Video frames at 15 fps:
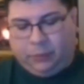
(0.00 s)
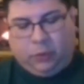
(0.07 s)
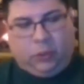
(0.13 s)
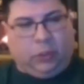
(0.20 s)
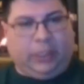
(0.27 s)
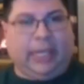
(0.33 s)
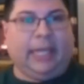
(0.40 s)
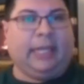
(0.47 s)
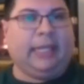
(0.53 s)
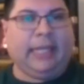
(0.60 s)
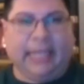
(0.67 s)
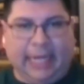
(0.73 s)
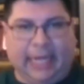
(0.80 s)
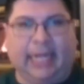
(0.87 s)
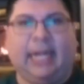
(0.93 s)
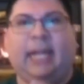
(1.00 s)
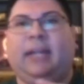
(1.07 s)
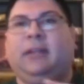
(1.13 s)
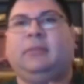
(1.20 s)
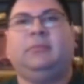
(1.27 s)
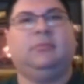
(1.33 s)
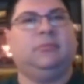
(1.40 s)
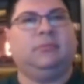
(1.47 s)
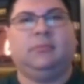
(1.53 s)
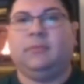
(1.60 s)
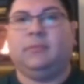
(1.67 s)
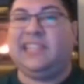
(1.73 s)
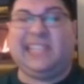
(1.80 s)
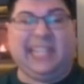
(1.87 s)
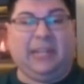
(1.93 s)
Cooking, heating,
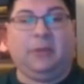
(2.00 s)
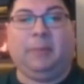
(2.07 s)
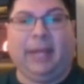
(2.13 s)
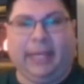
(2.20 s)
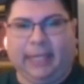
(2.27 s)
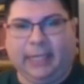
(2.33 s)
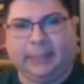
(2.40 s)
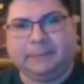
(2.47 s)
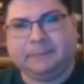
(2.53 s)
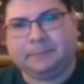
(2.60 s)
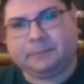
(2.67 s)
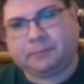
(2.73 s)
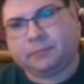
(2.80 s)
steel making.